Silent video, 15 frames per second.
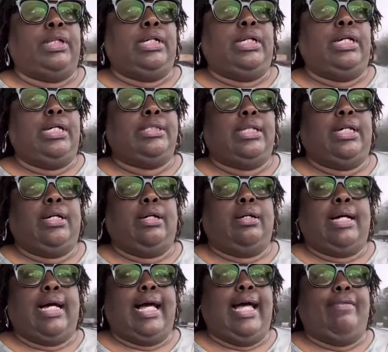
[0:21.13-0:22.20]
because uh,
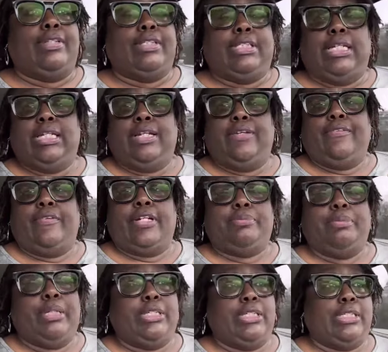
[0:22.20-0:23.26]
I haven't seen any fresh
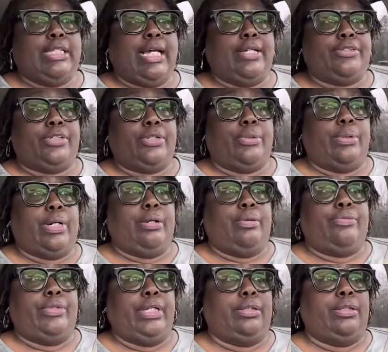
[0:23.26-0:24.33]
peaches out, so I
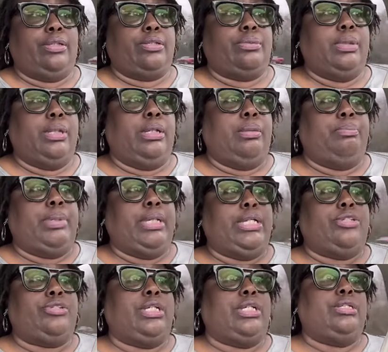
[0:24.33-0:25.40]
don't think this peach
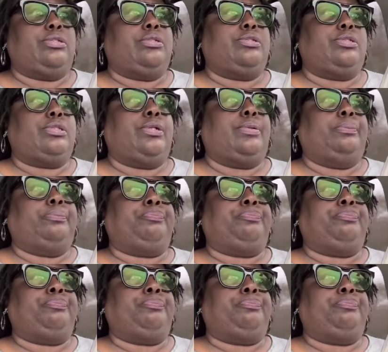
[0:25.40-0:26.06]
season. So